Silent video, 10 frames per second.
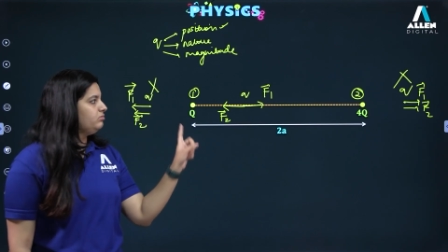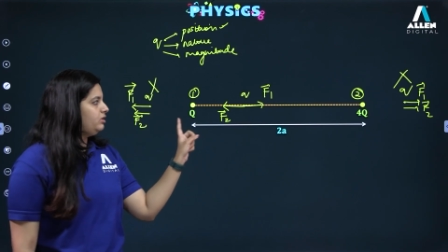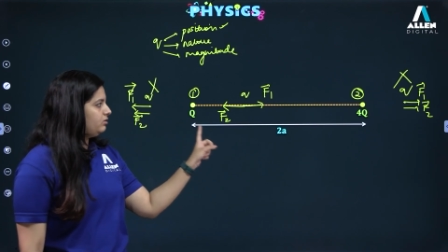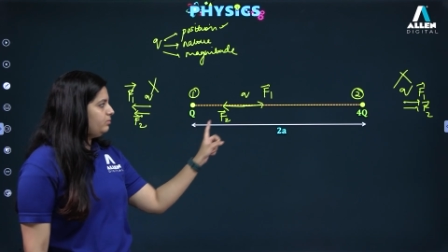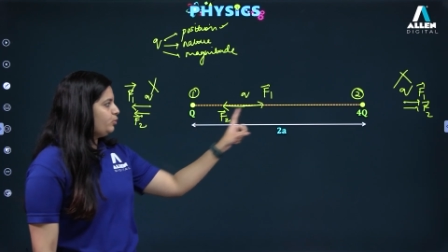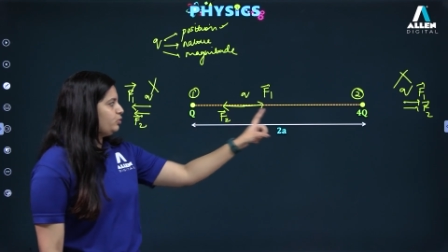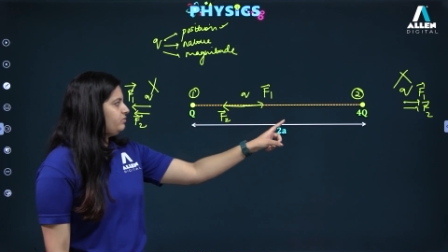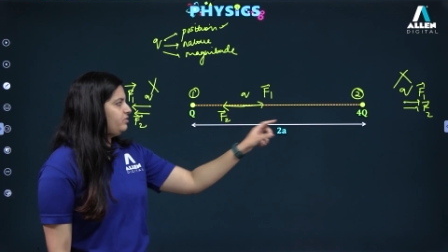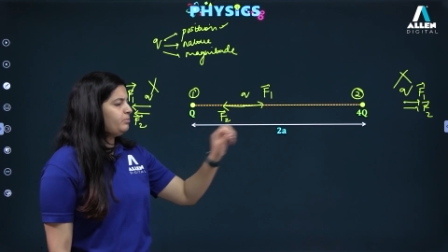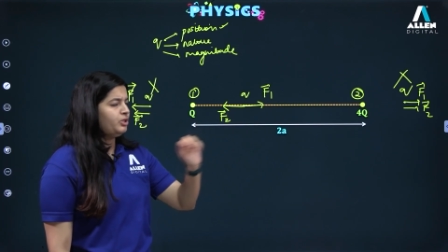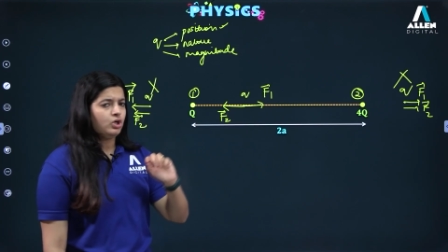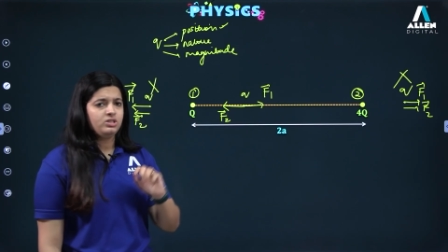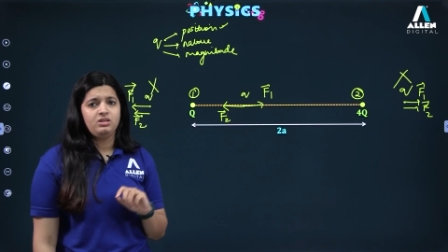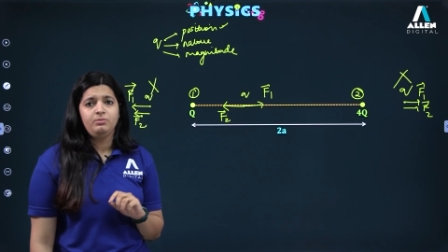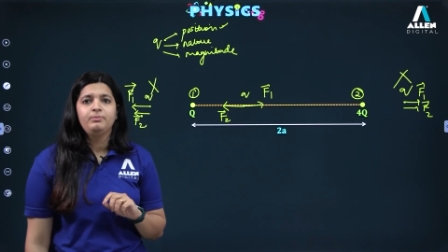Here, both of them are not
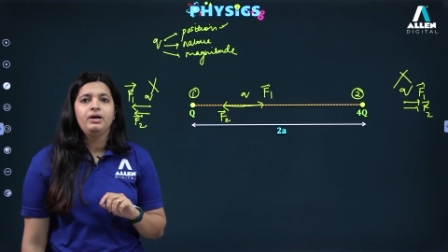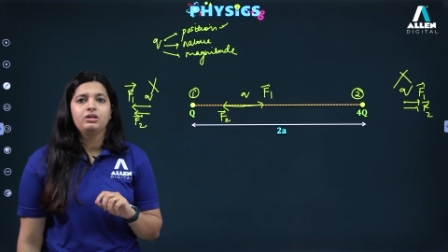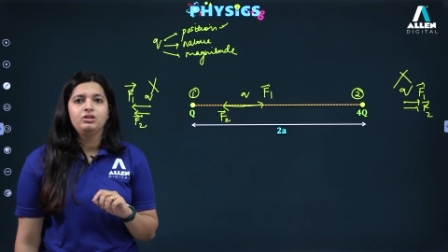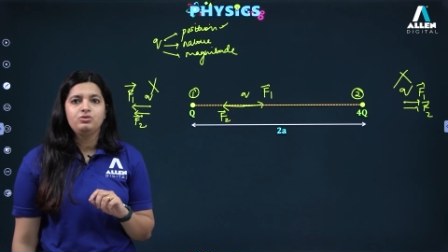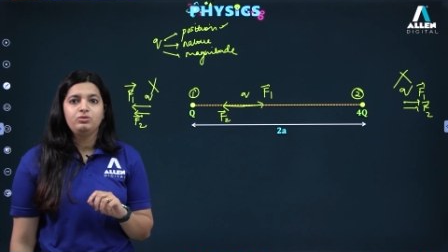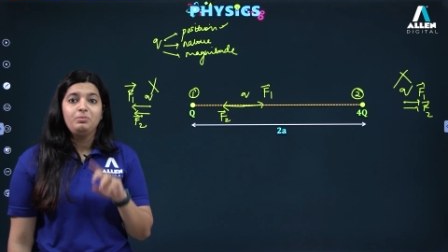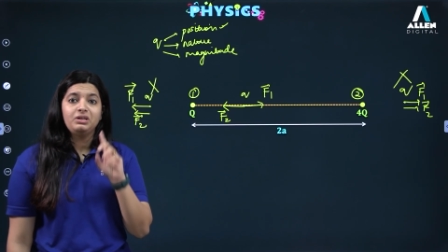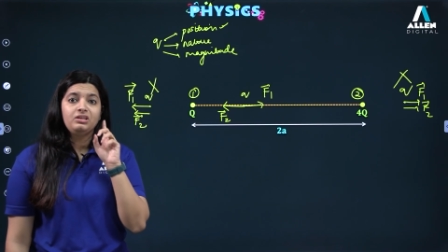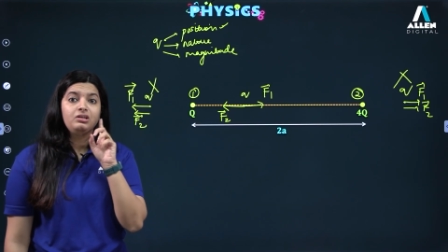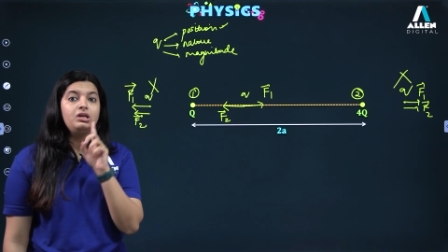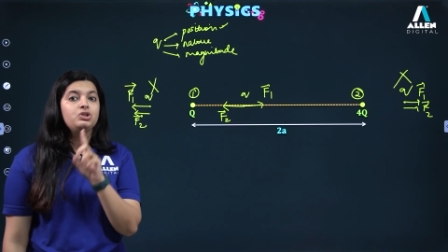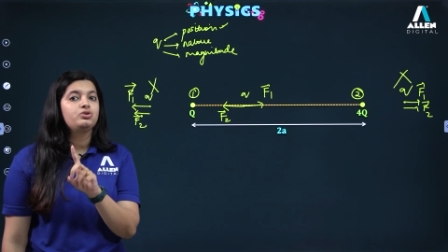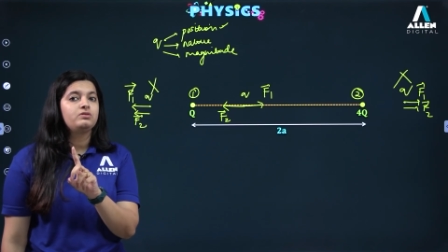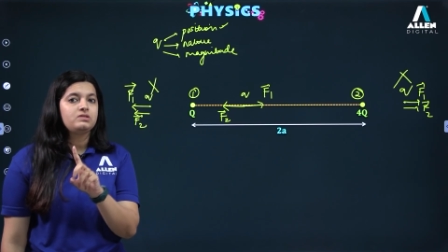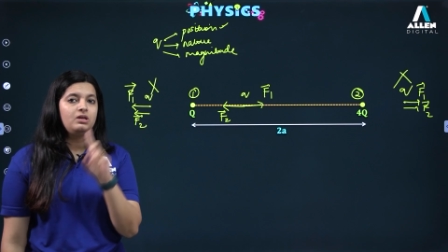same in magnitude, but their
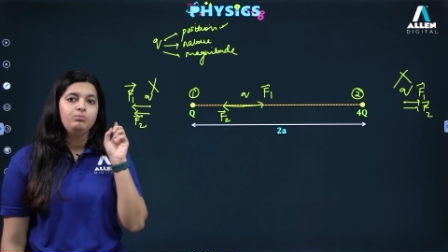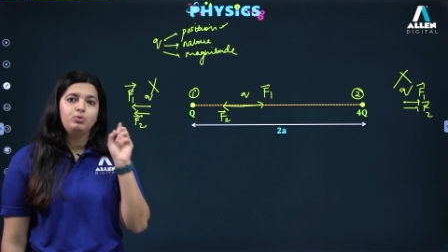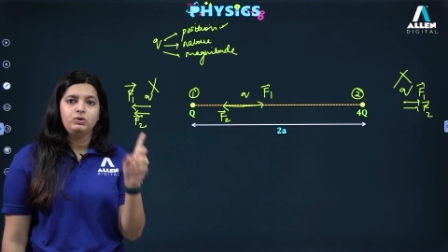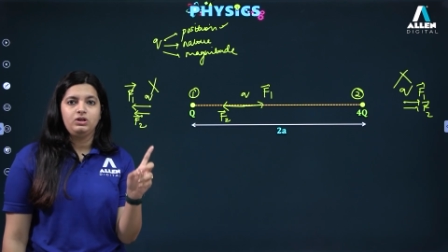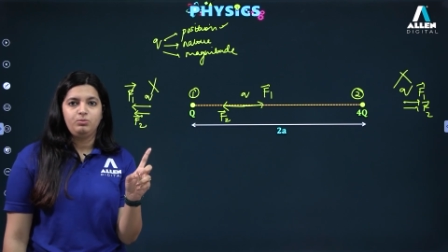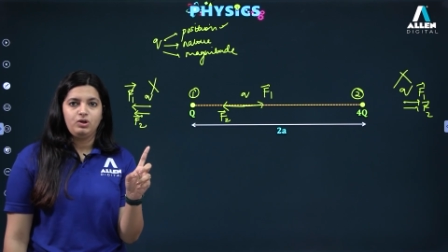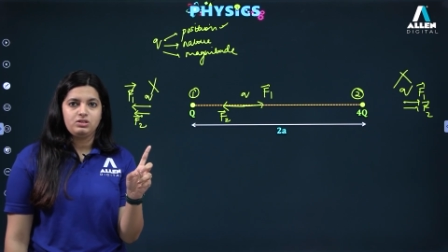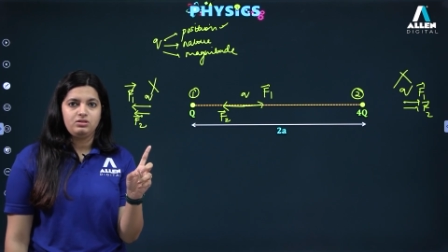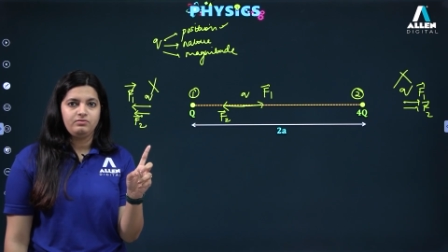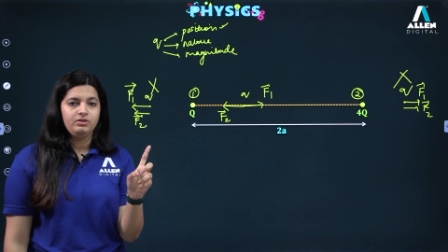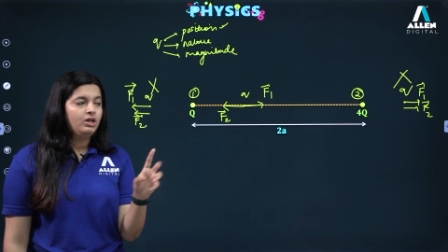nature is same, both are positive.